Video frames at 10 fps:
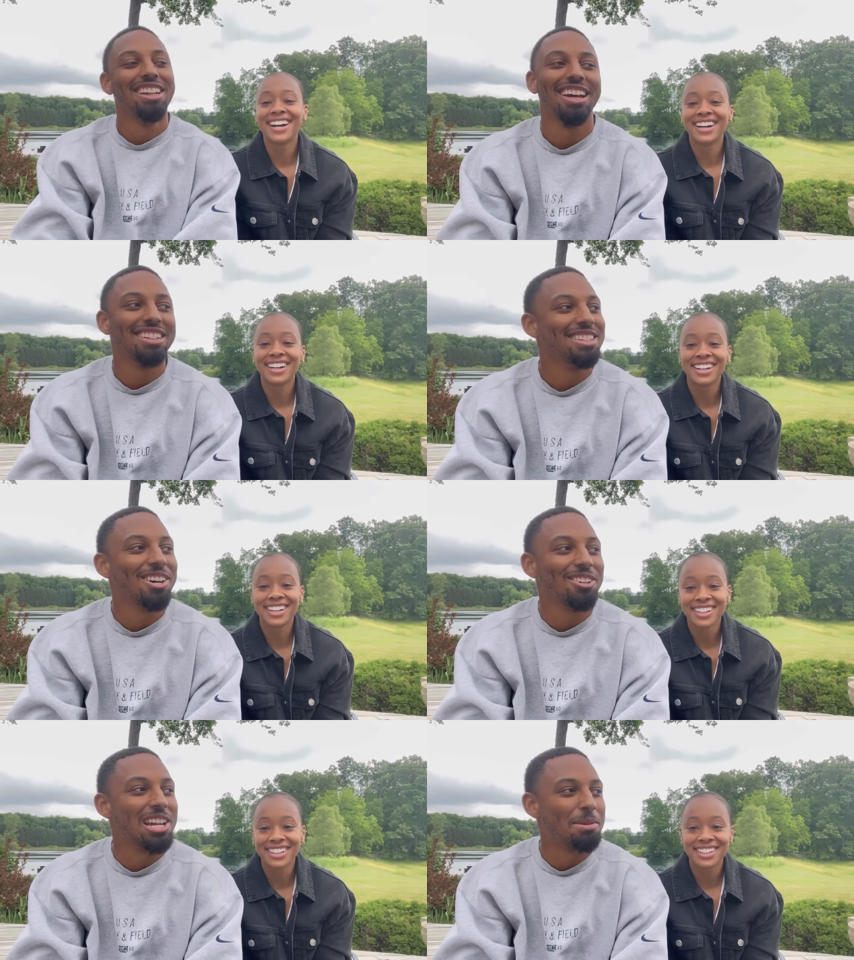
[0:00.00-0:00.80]
Speaker 1: Like just
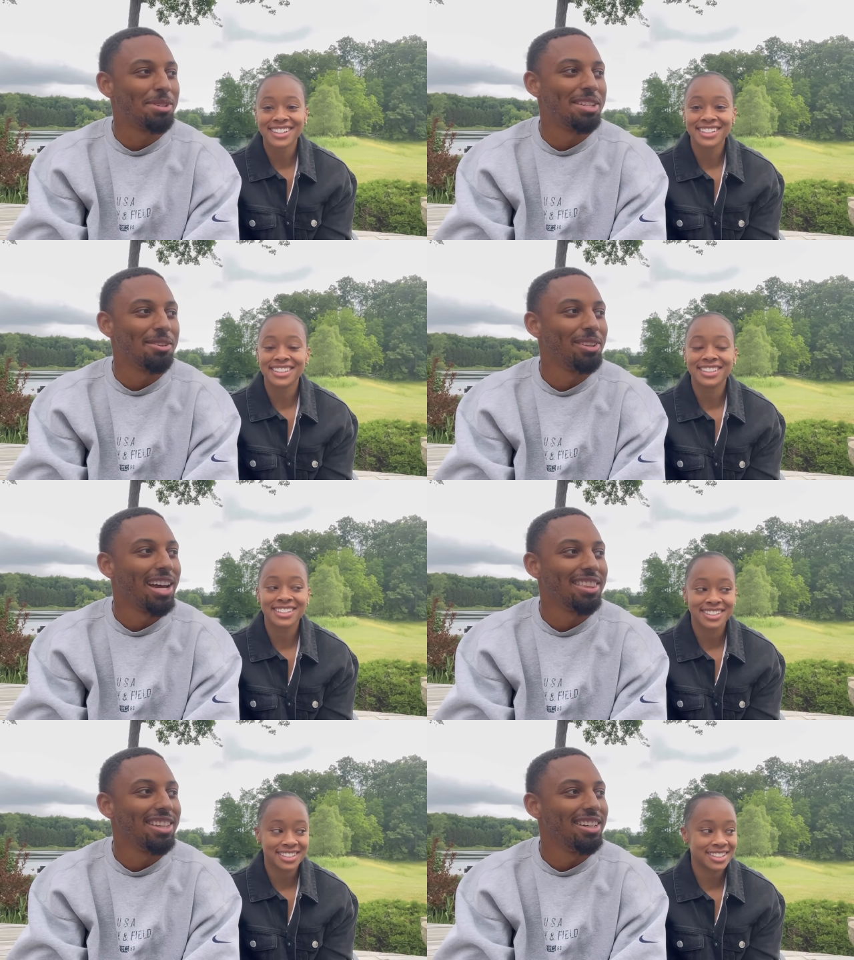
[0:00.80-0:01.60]
all type of stuff.
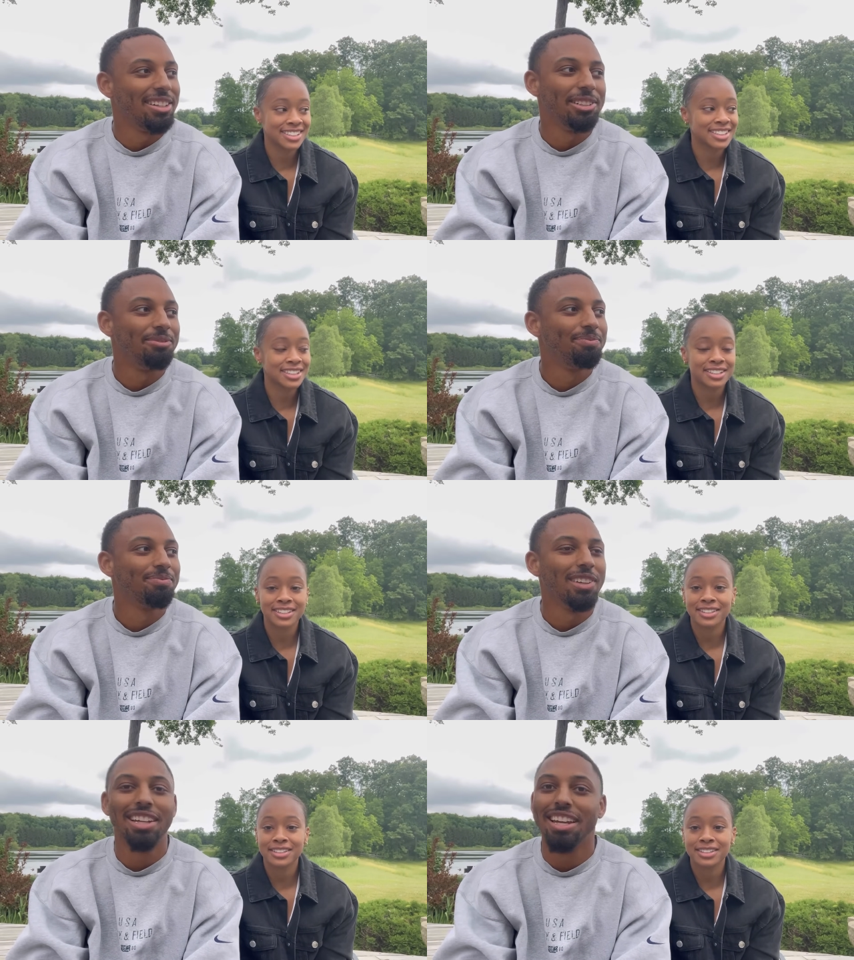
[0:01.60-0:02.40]
Like the,
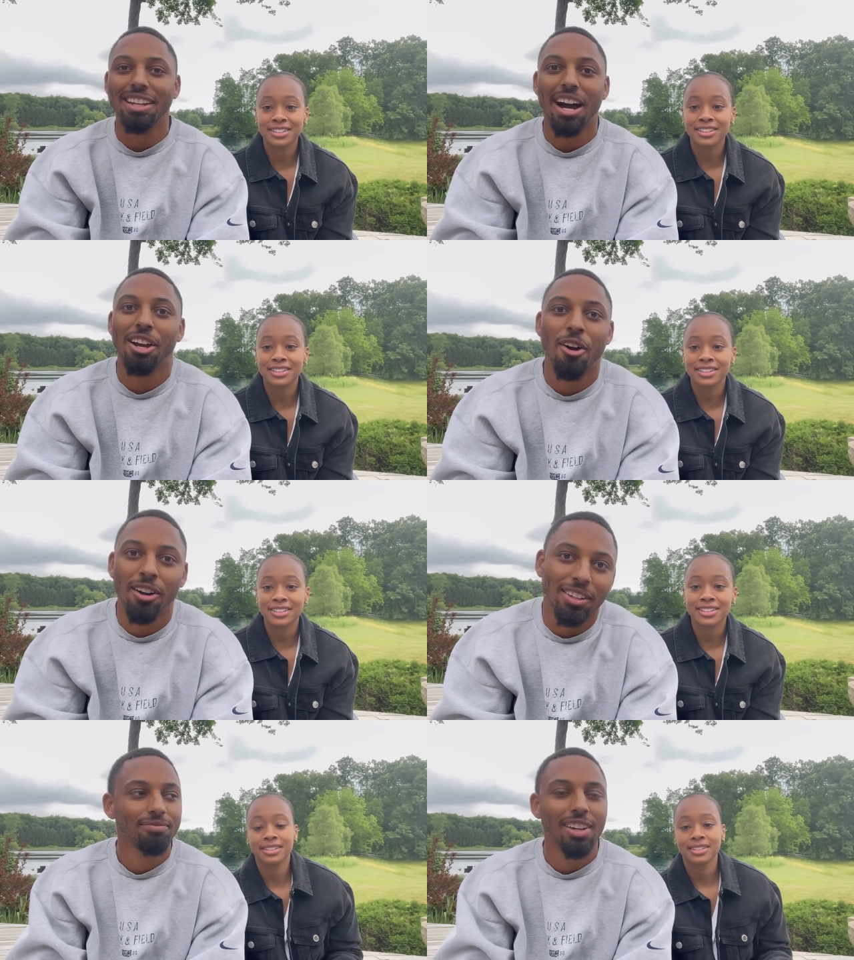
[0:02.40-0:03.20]
again, I
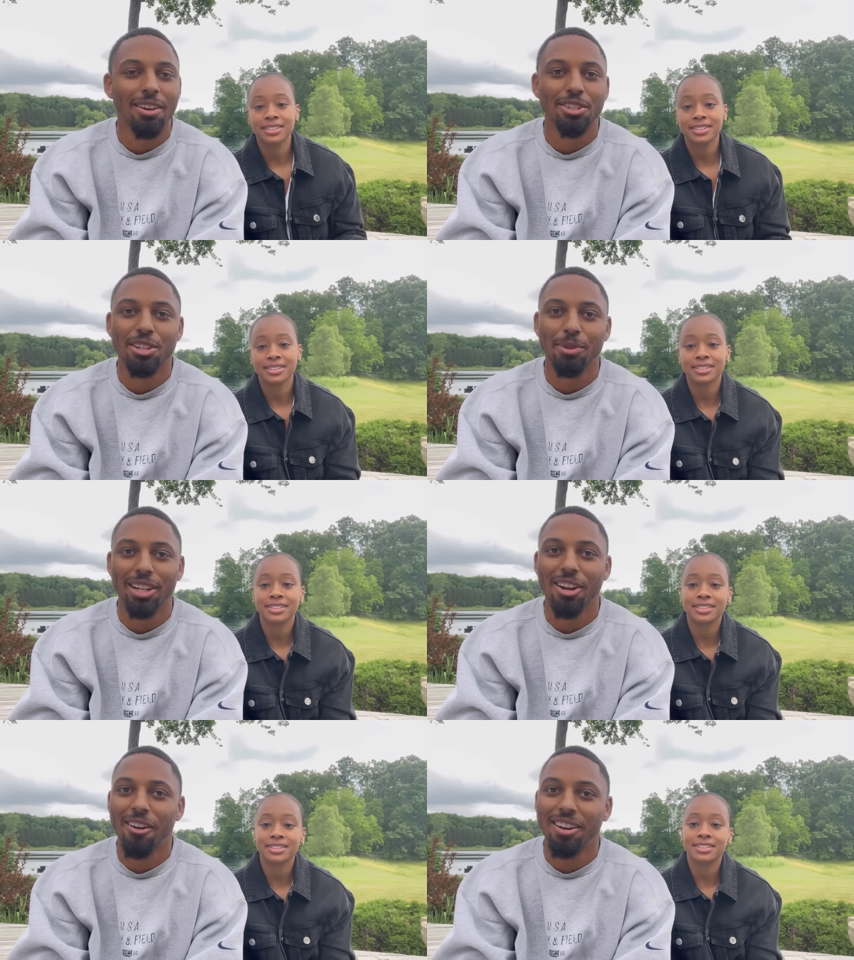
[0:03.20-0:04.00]
garden, obviously me
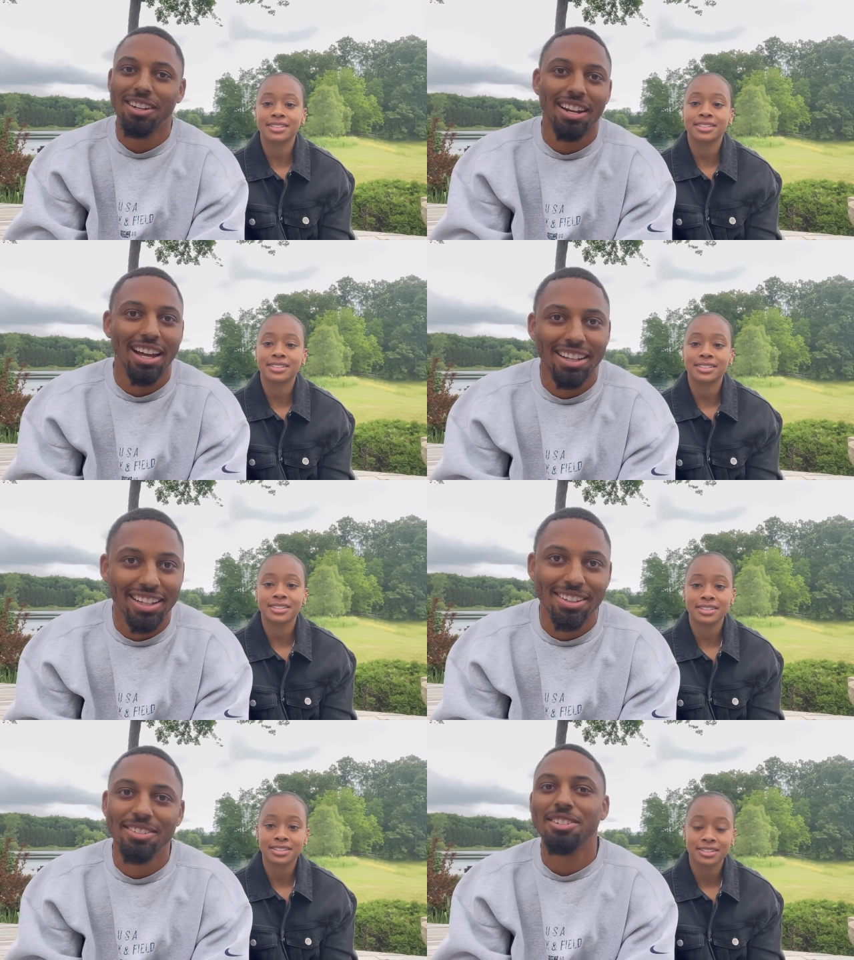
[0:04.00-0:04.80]
to garden, I
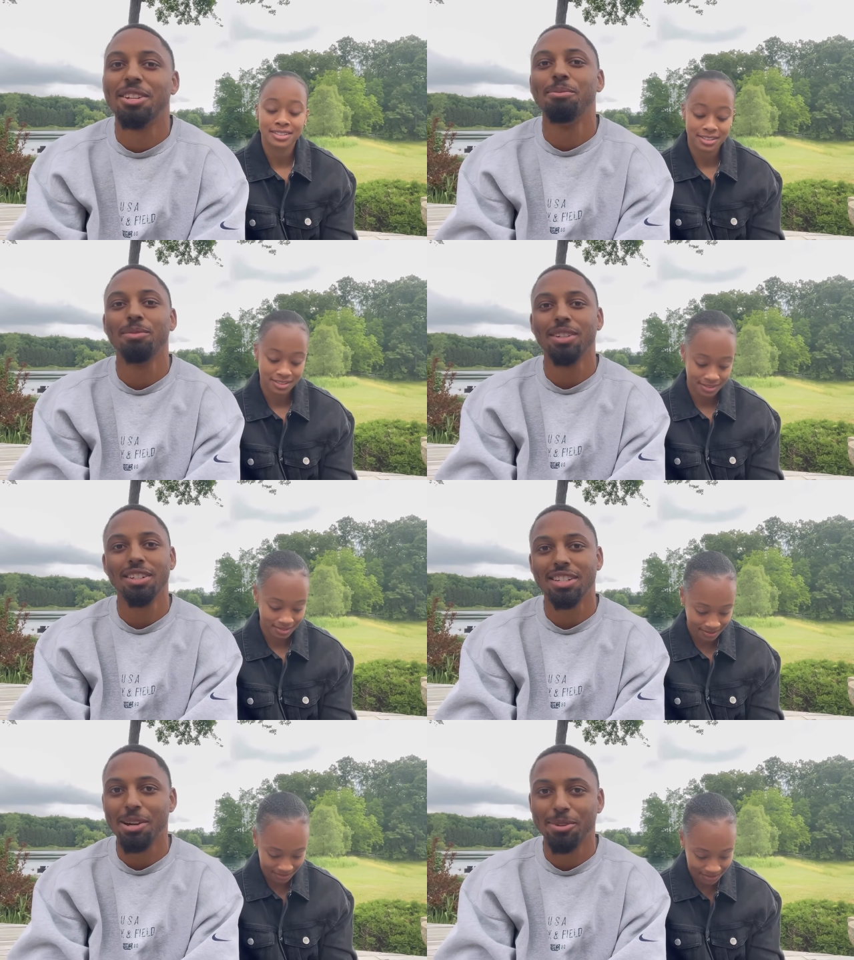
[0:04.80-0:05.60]
need some
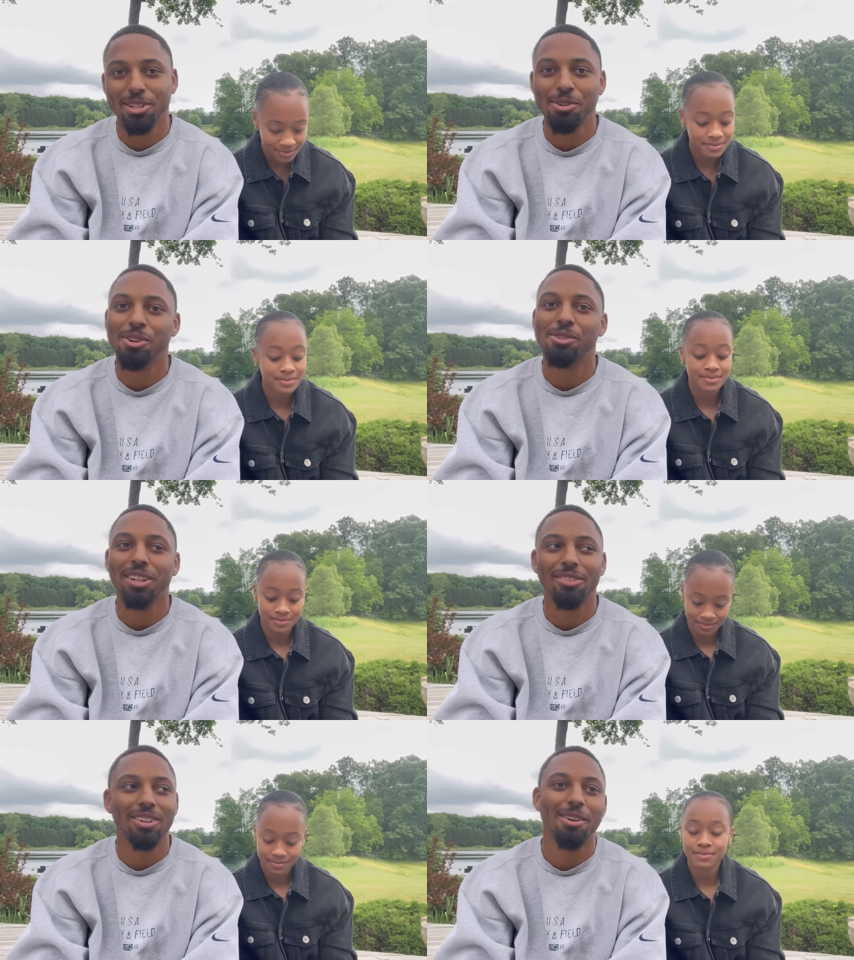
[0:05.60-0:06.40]
good type of soil or
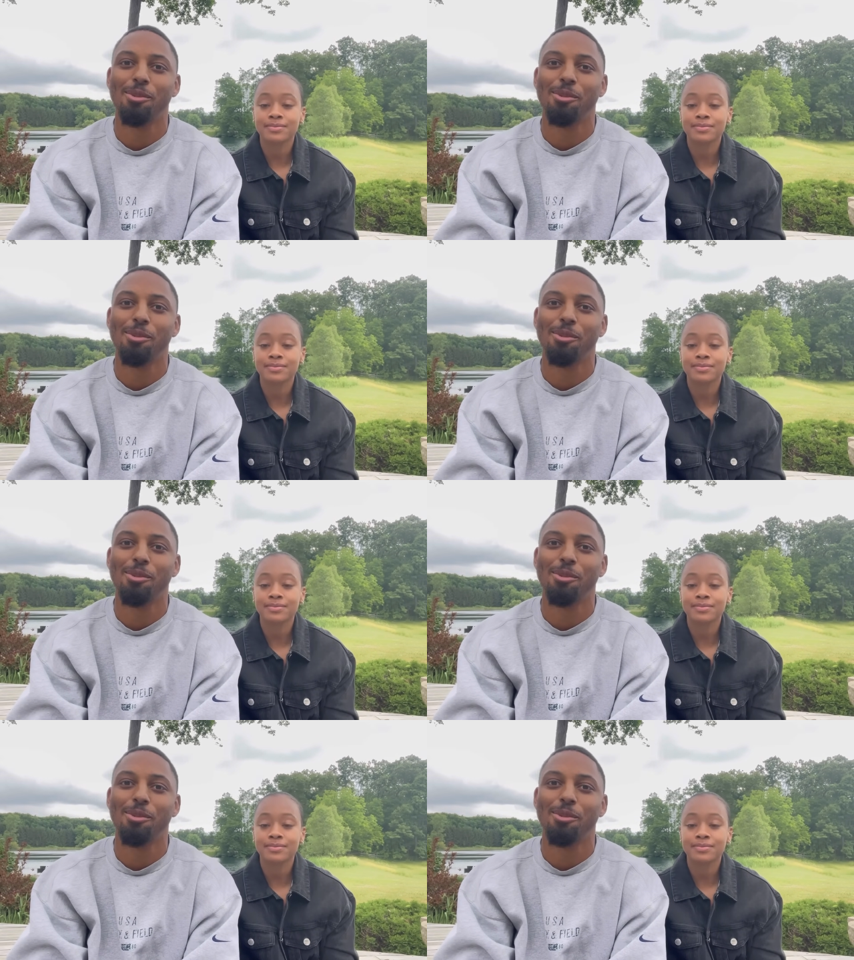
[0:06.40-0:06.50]
whatever.